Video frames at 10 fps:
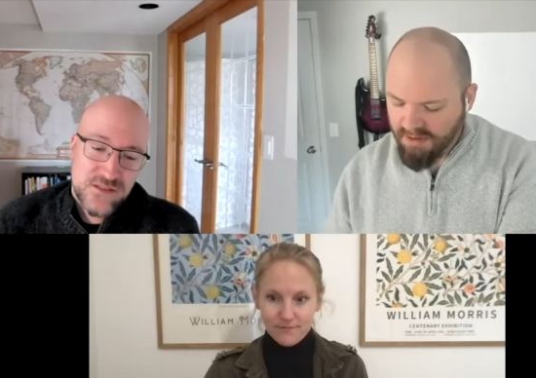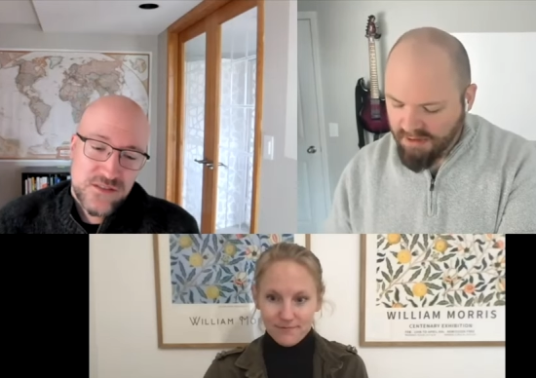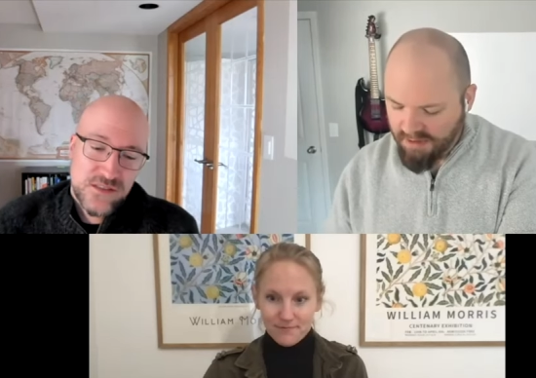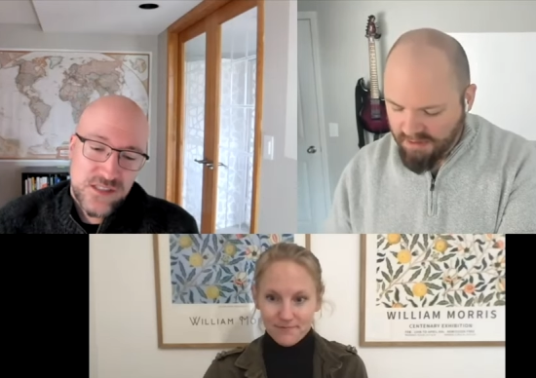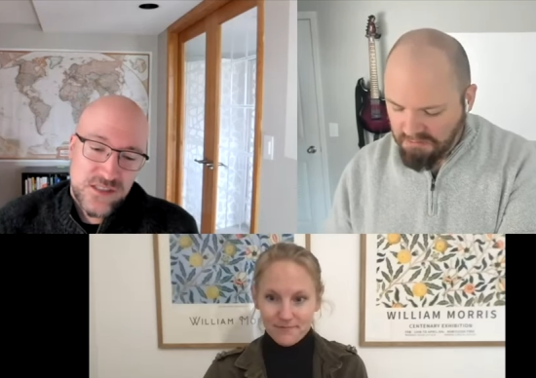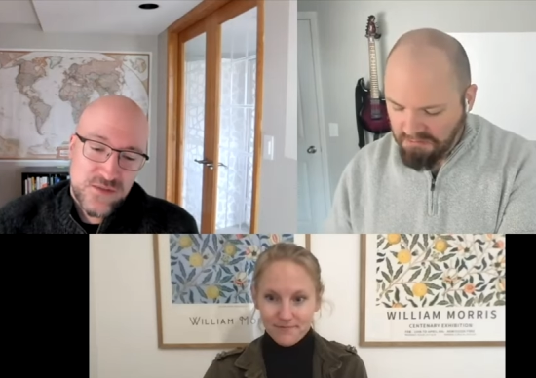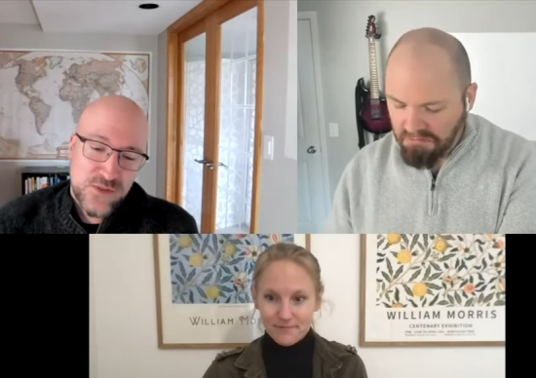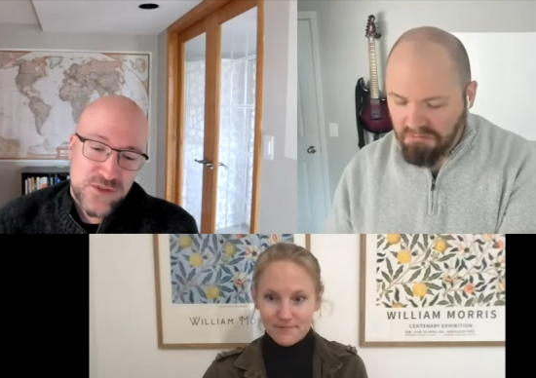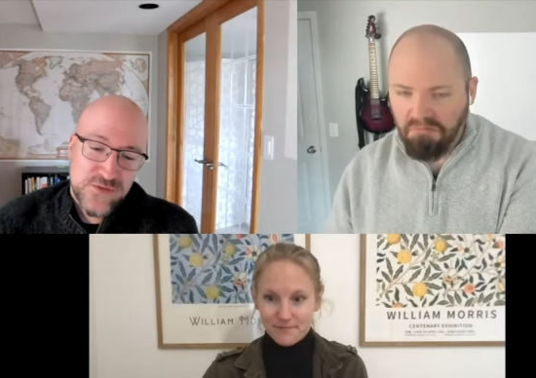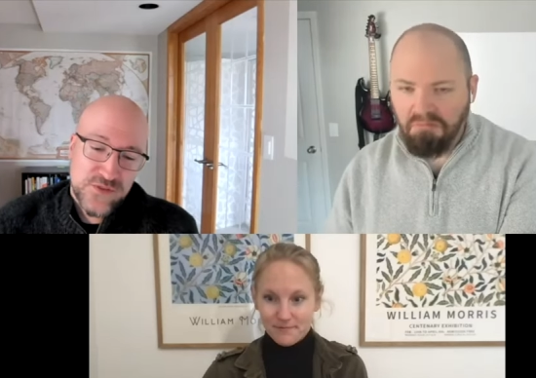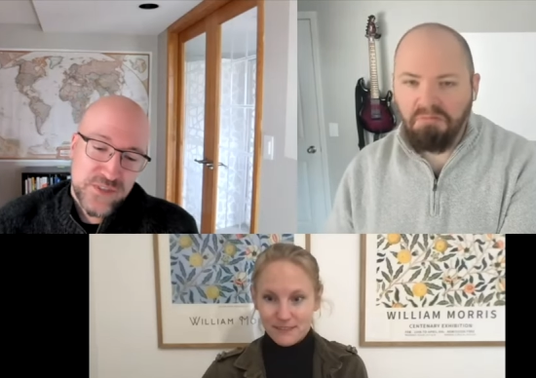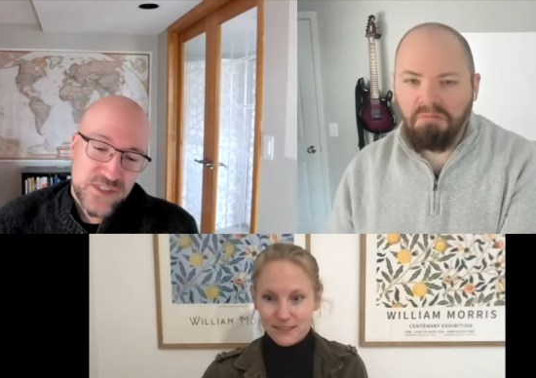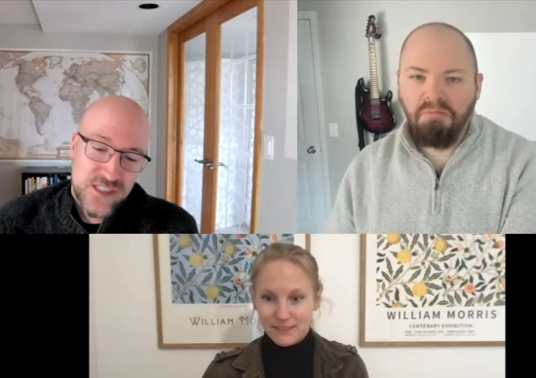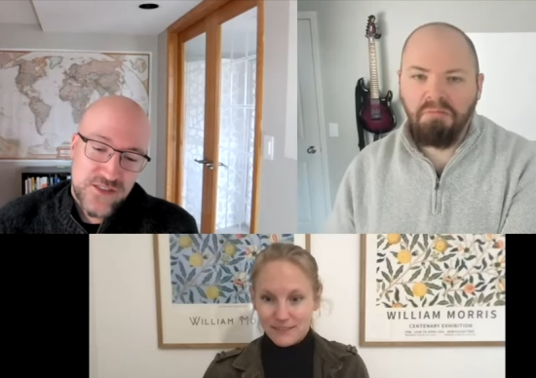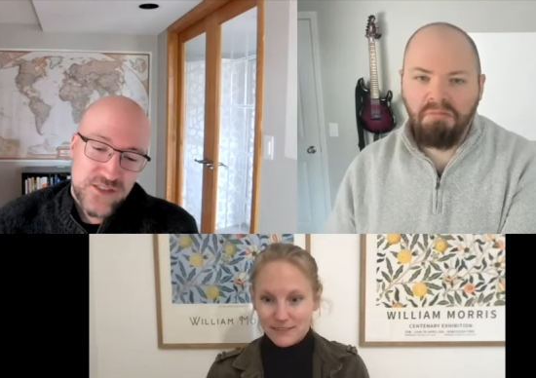Speaker 1: uh, wonderful
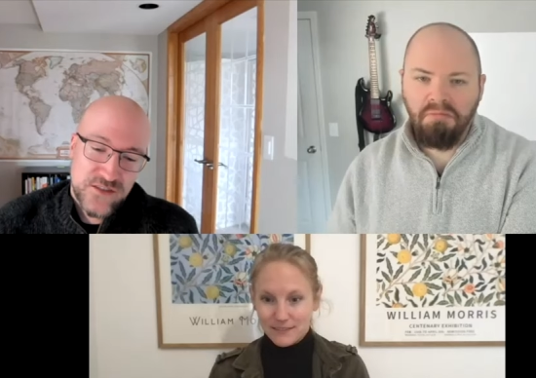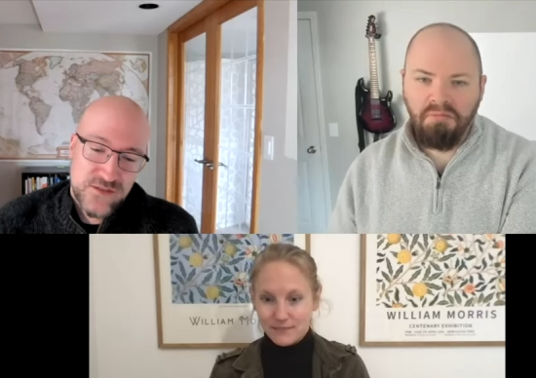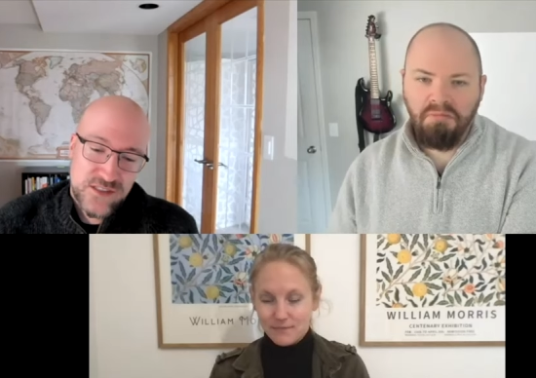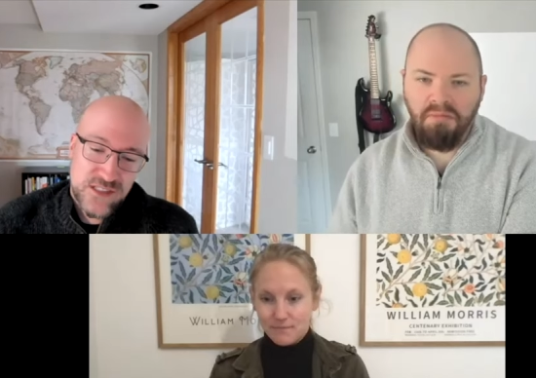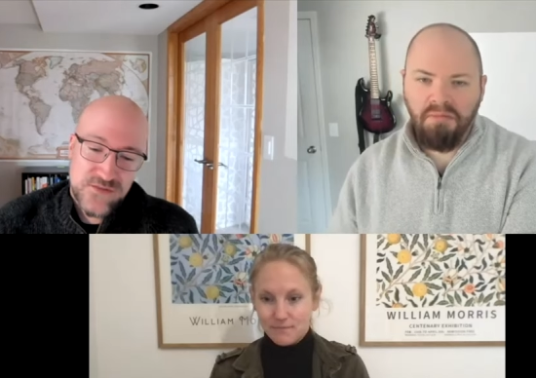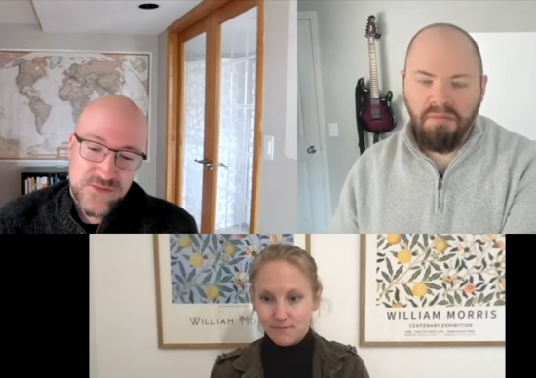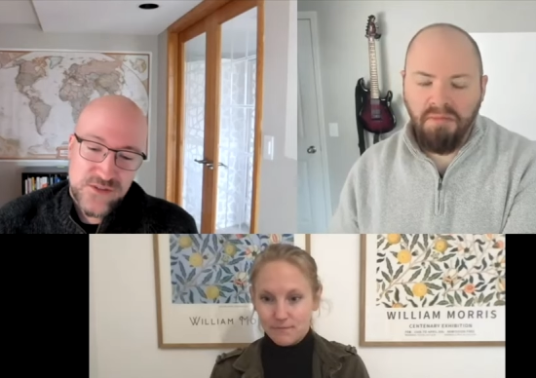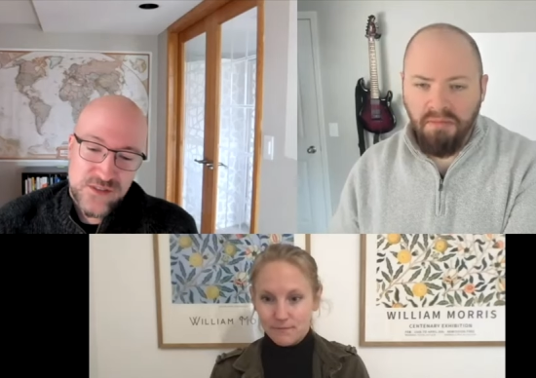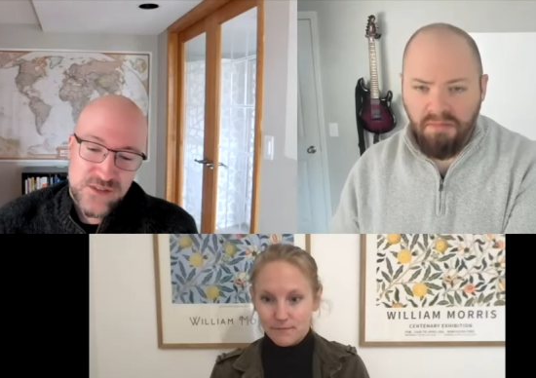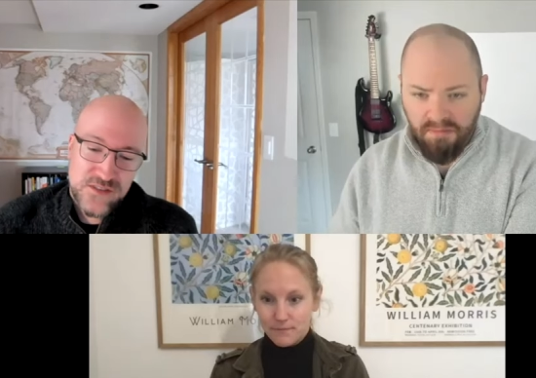pistachios, Teleflora,